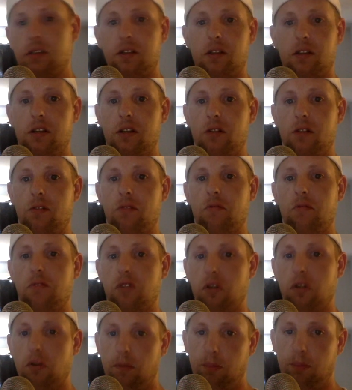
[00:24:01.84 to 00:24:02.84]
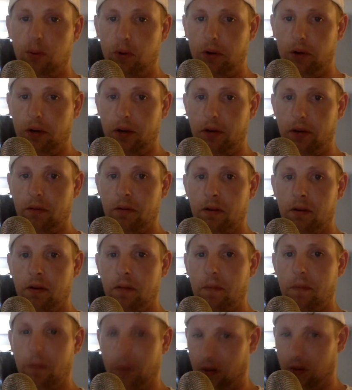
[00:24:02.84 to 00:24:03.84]
It was too important.
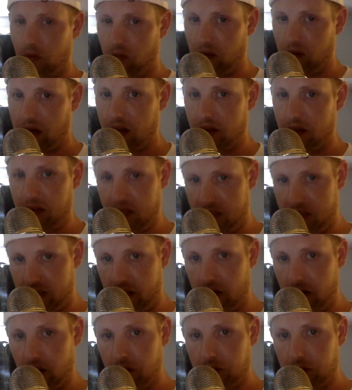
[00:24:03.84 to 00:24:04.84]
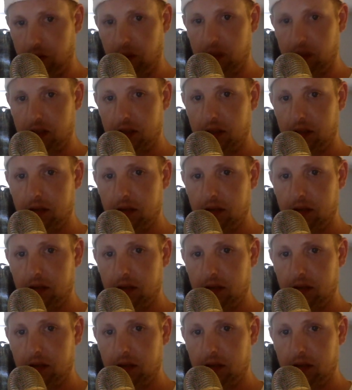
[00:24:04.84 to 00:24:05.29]
But the rally is the health risk.